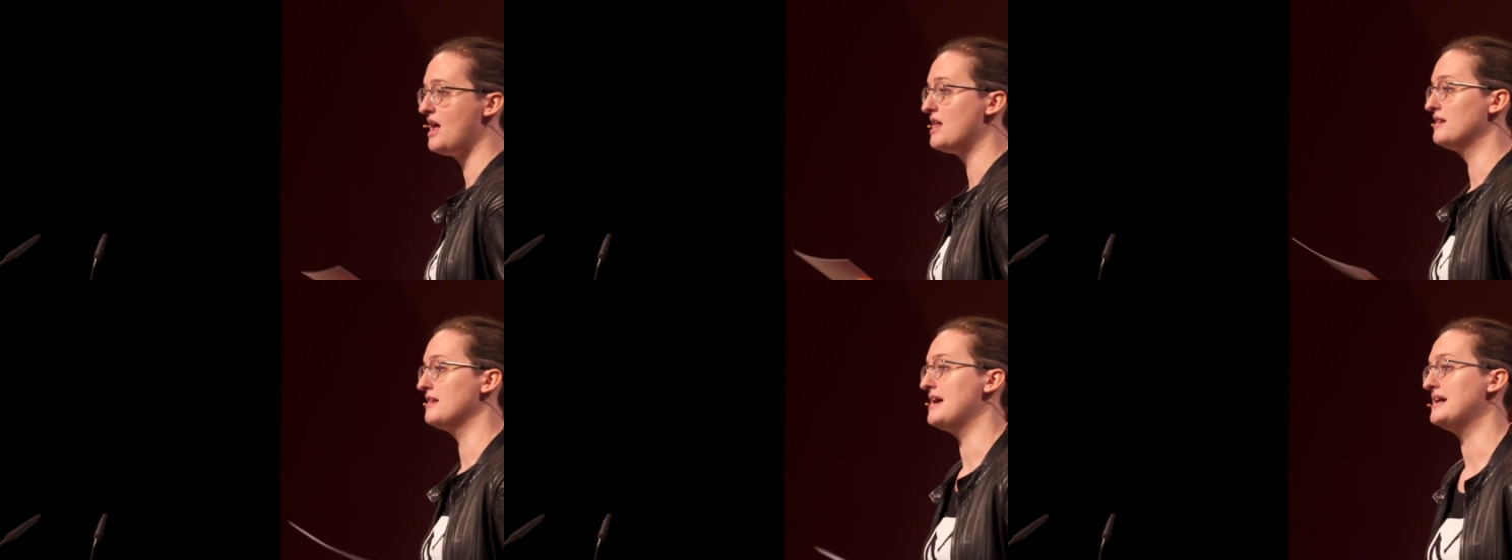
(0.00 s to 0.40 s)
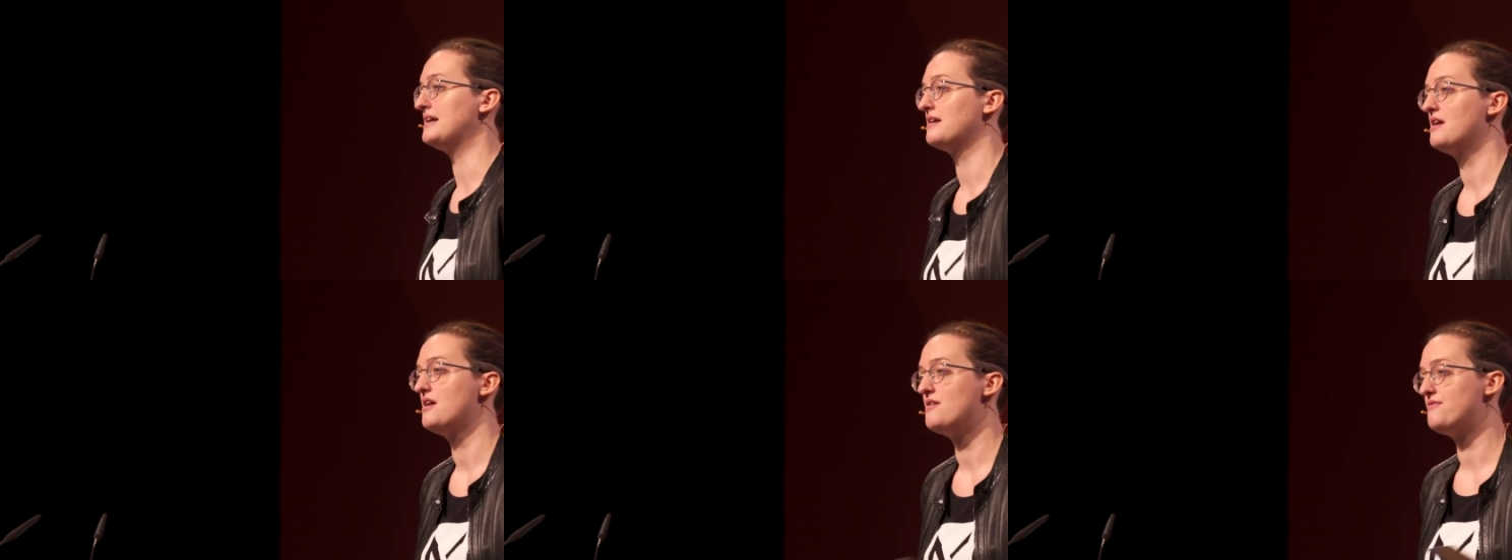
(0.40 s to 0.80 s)
like
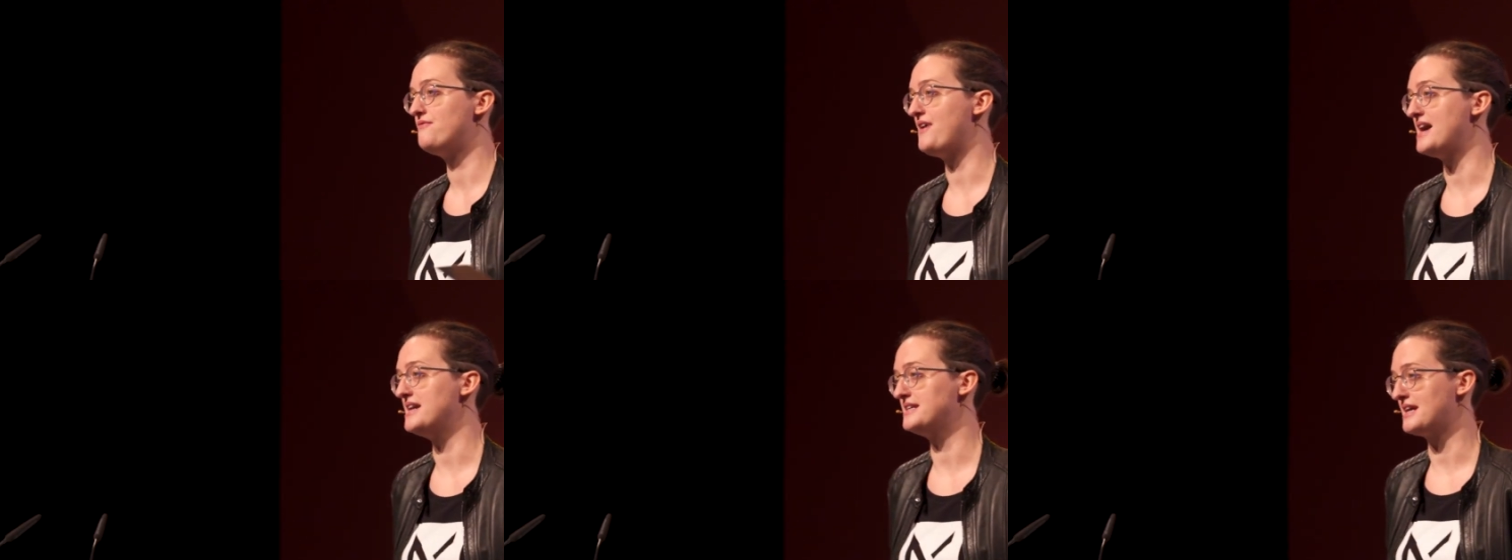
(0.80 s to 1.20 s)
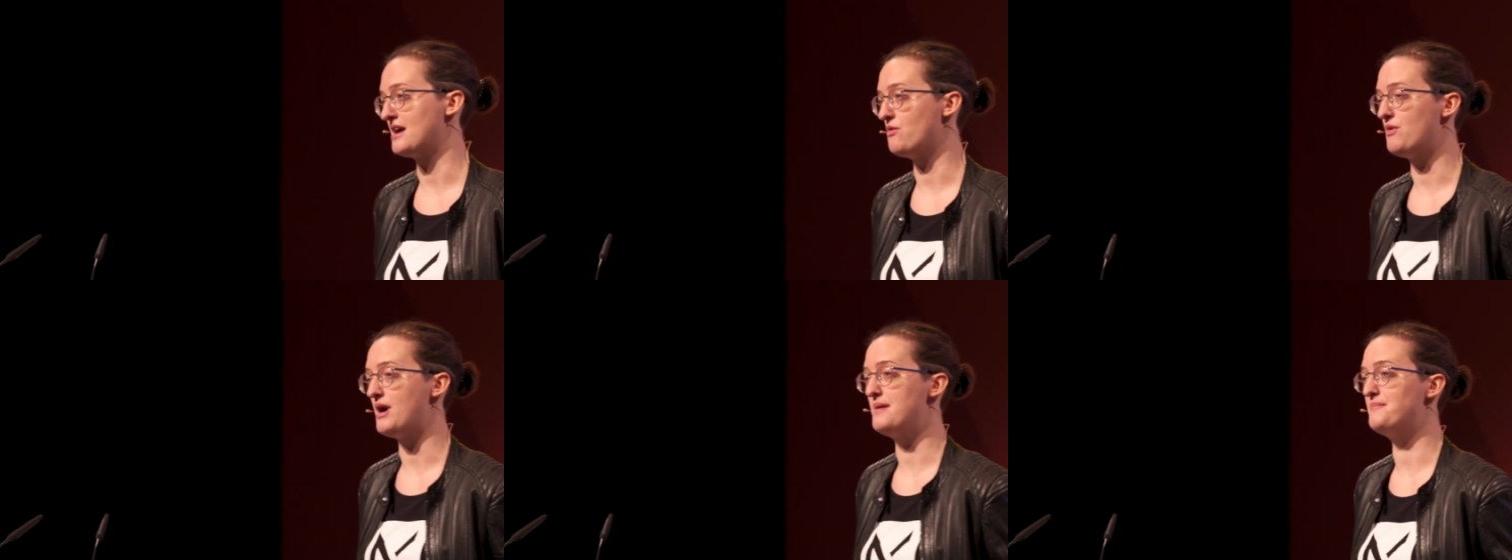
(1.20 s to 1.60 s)
finding
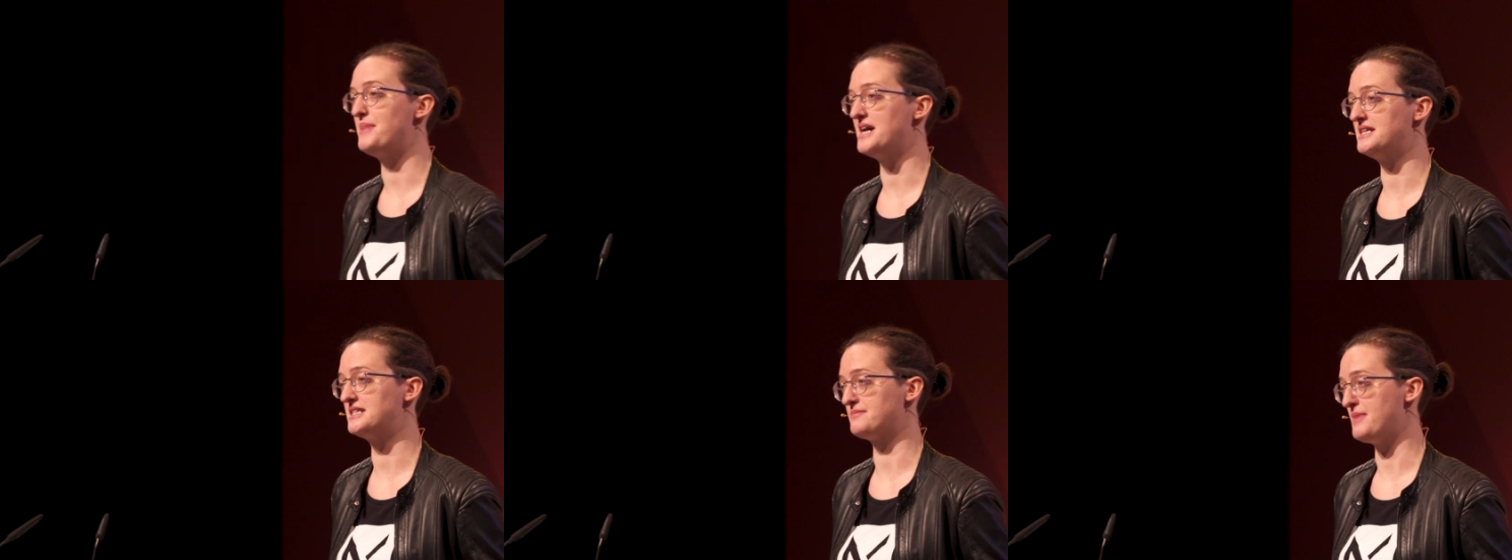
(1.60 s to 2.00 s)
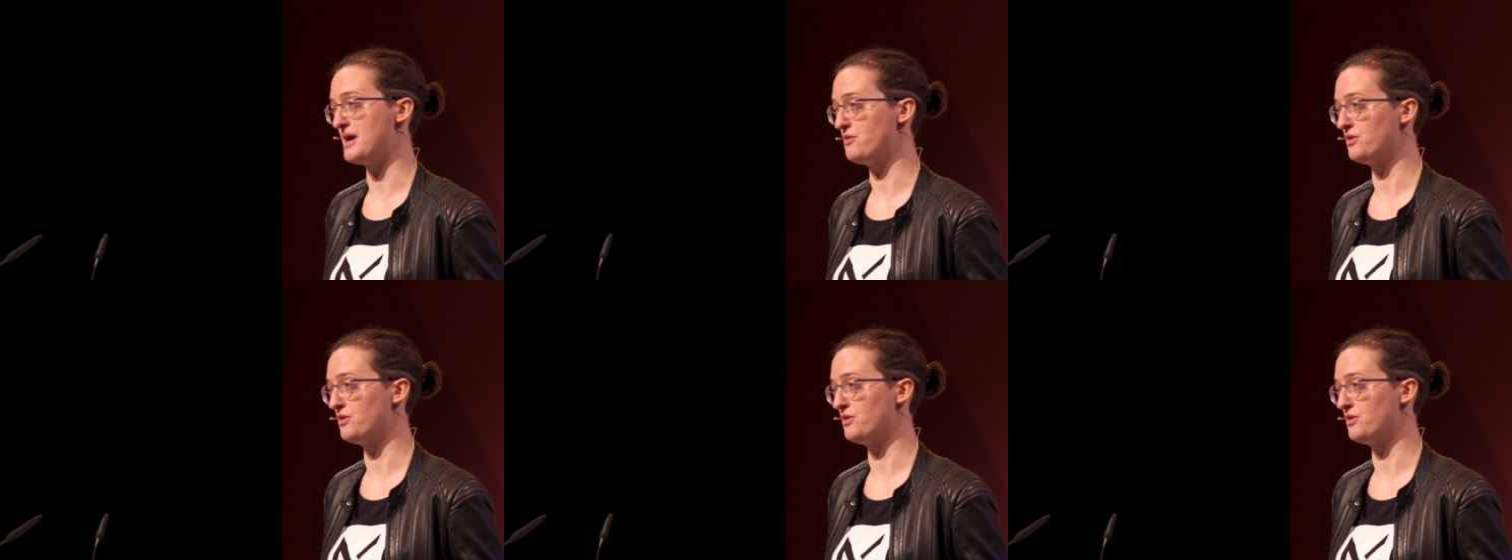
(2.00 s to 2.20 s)
out why bikes might